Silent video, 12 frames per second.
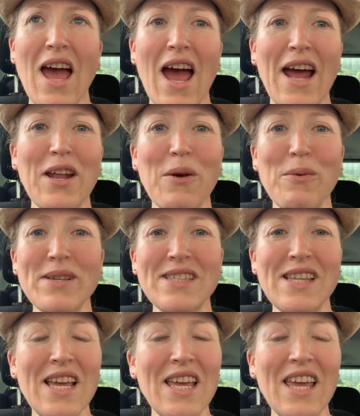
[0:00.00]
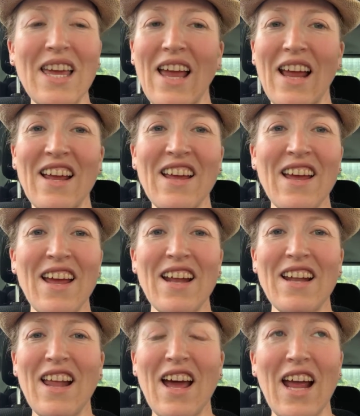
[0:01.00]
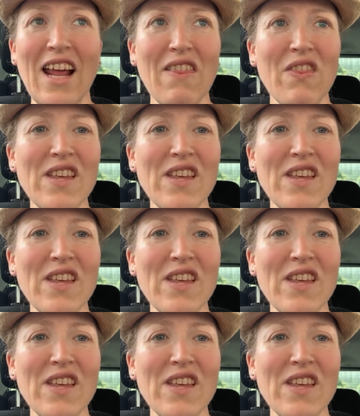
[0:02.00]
And I was thinking, like,